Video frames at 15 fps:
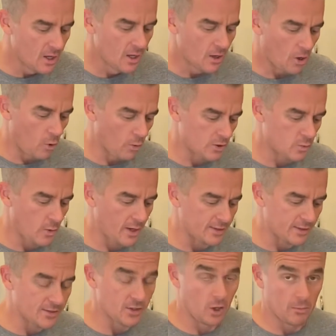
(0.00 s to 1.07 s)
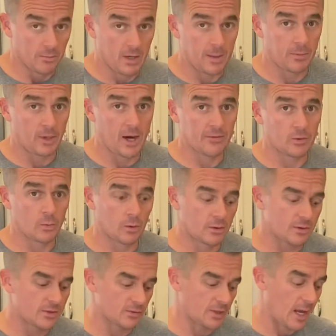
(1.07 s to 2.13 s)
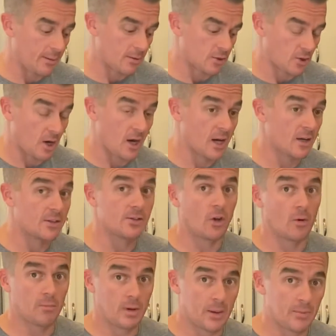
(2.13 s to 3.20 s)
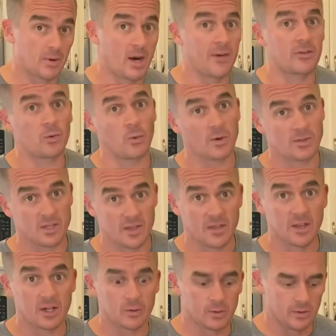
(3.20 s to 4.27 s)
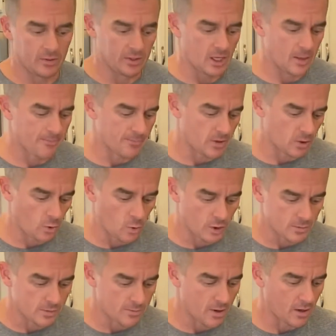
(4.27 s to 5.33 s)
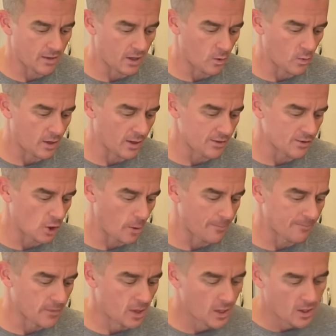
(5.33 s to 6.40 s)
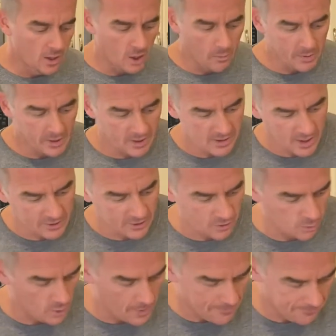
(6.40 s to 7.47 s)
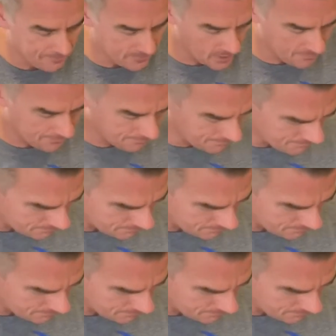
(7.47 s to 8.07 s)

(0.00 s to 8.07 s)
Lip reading: always wait to salt and pepper afterwards. So dab it dry, salt and pepper afterwards, and then grill it up. It'll always be better that way. So hope you guys like this one. It